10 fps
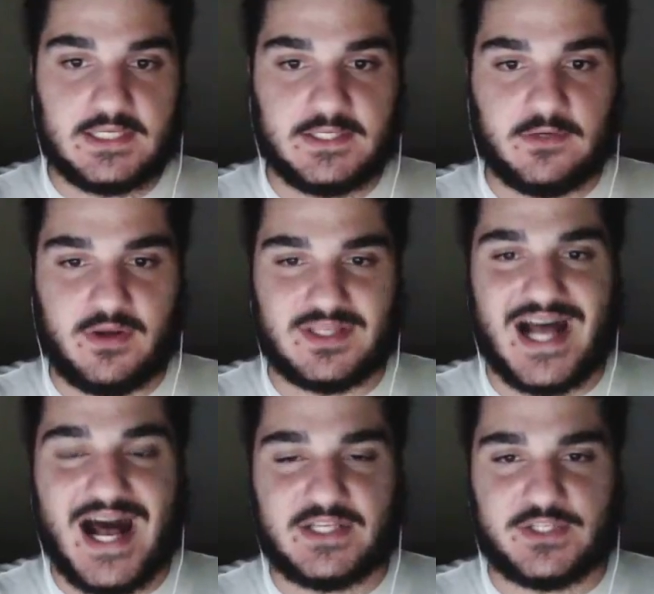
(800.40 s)
Whereas
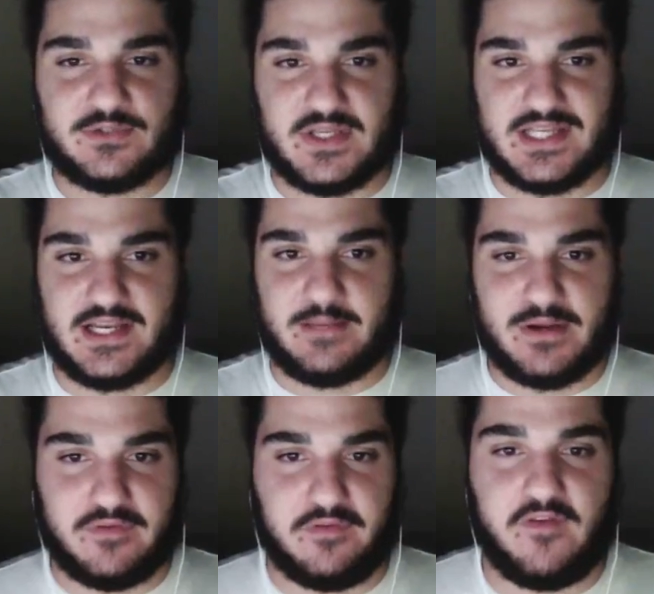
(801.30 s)
Arsenal, there's like a bit
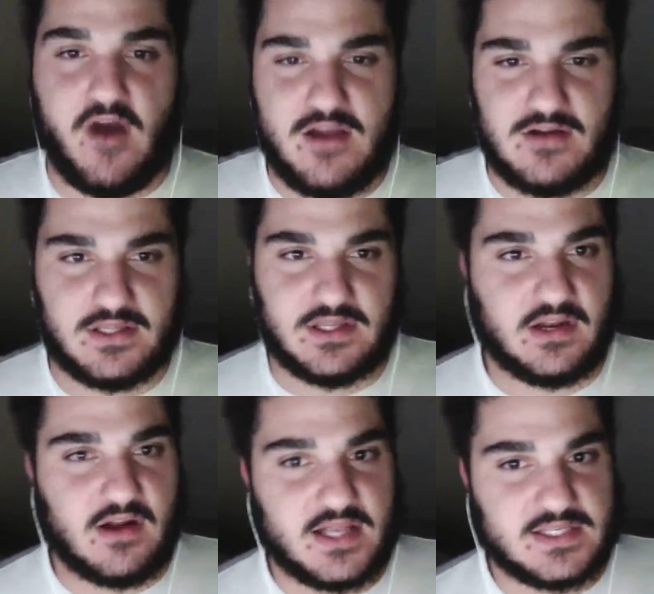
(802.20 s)
of a fire under
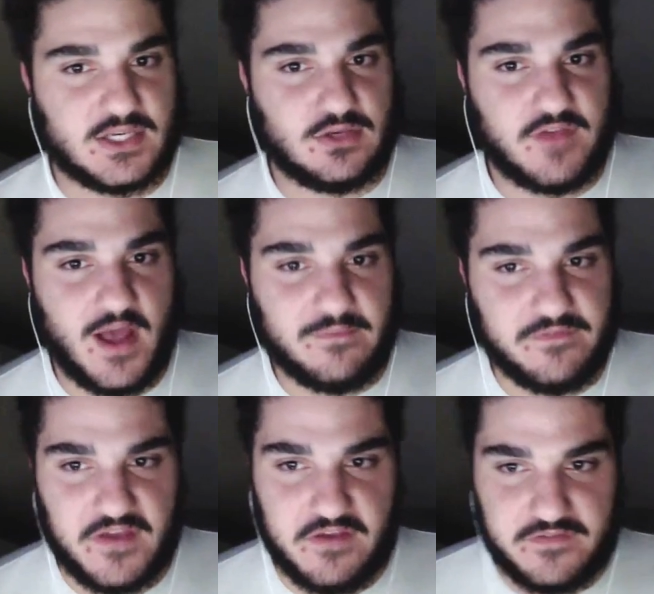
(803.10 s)
their ass. Like, you've come
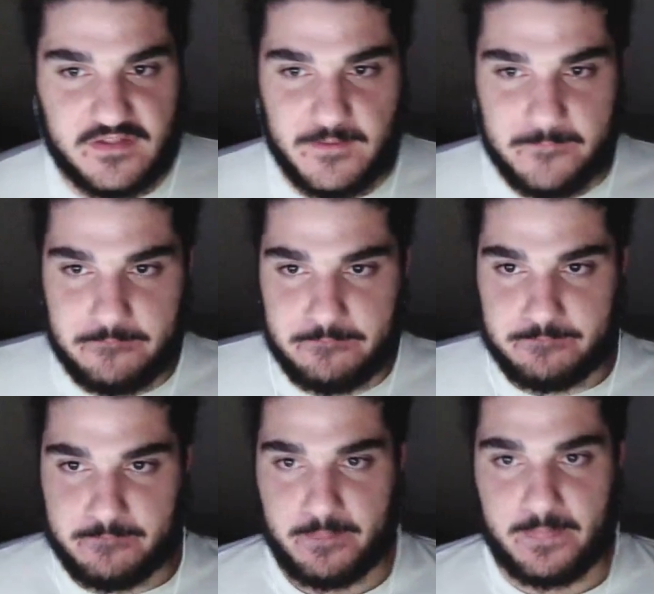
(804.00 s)
5th.
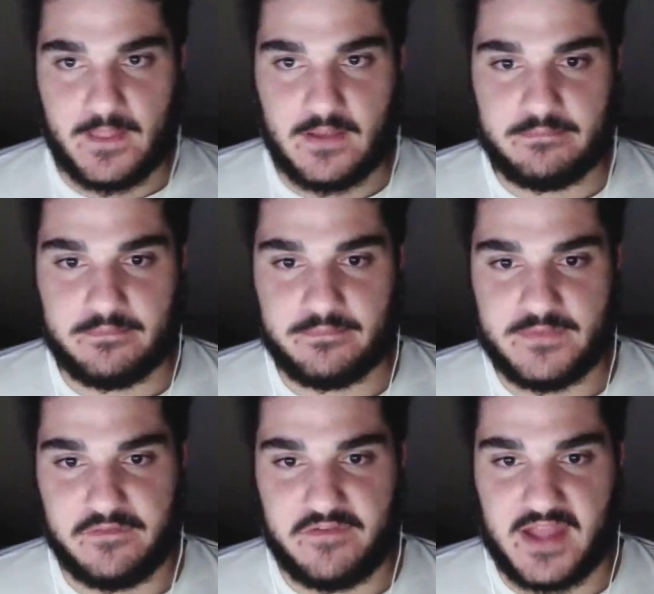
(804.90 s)

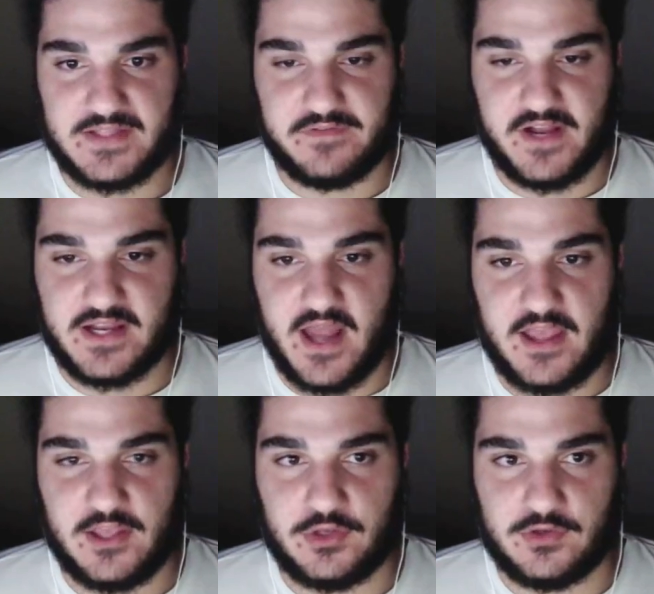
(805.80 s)
Your fans fucking
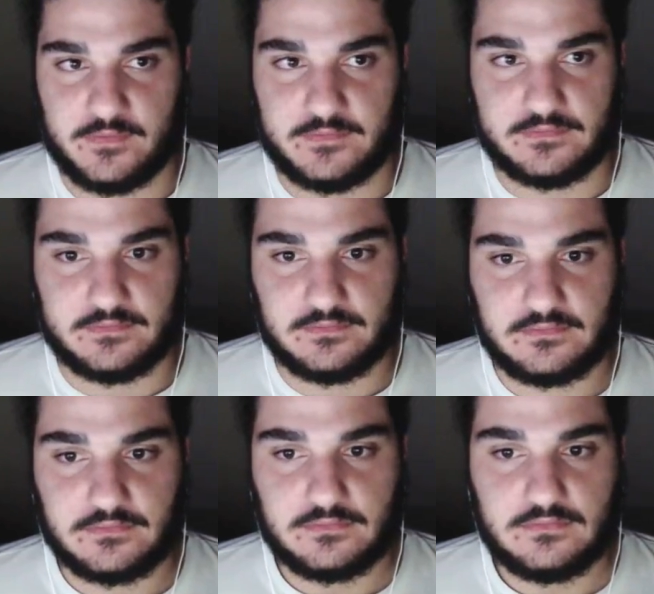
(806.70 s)
hate you.
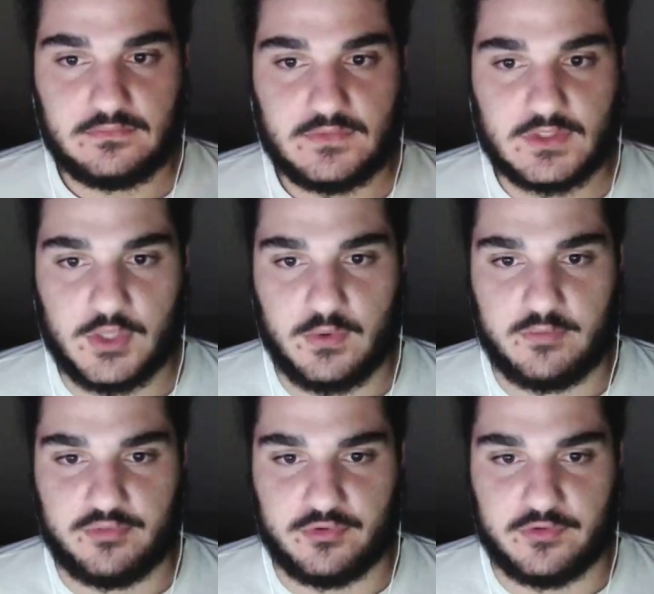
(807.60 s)
You
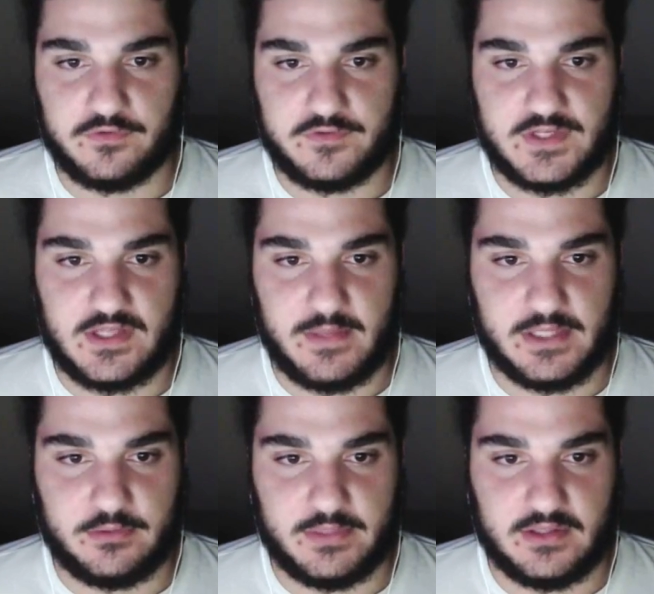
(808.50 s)
want to prove to them a
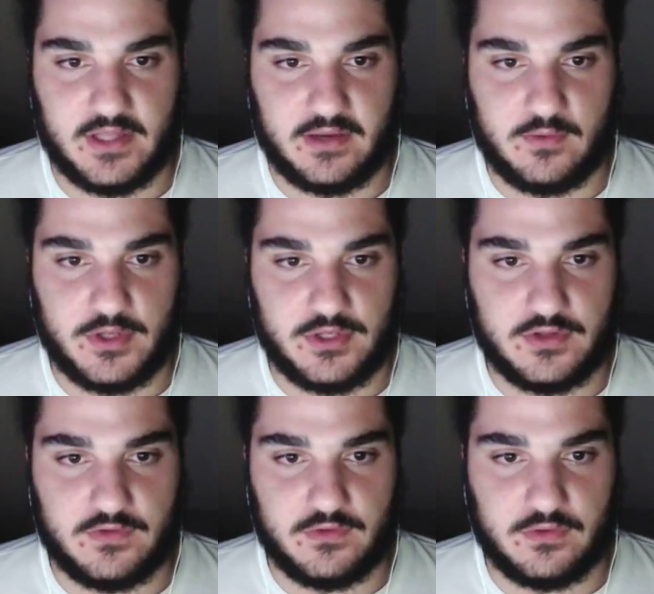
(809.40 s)
little bit, like, what you
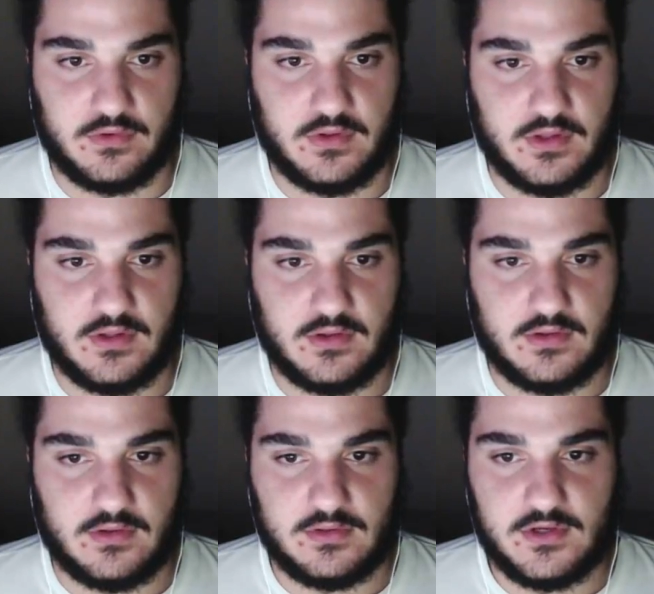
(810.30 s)
can do.
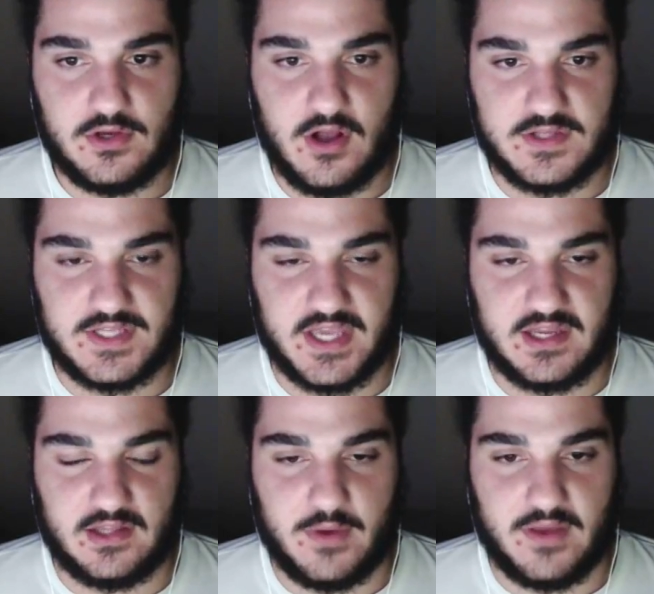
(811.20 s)
Look at Costa
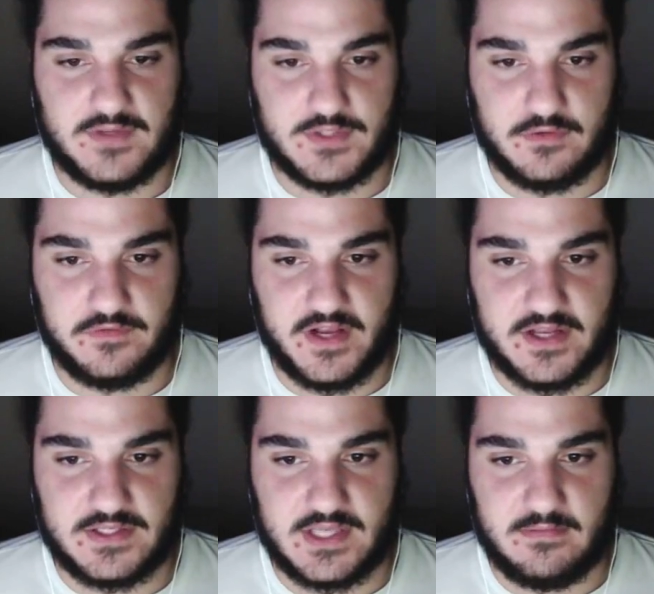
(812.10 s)
getting in the way of his own
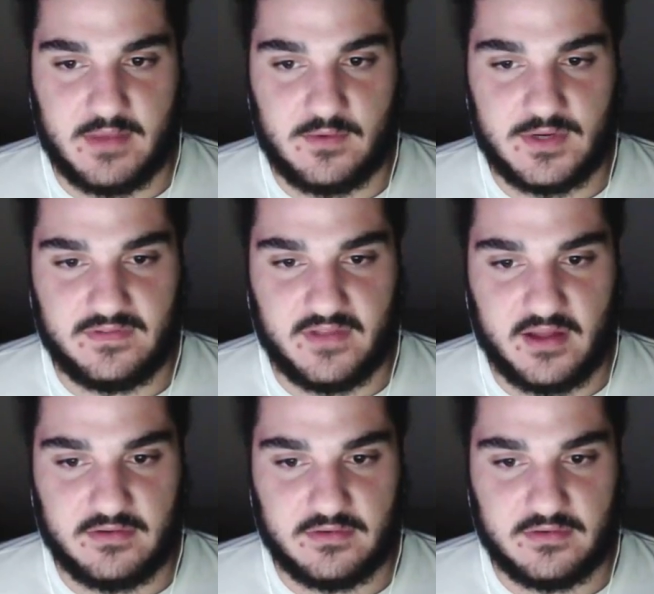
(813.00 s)
fucking teammate. What a dud.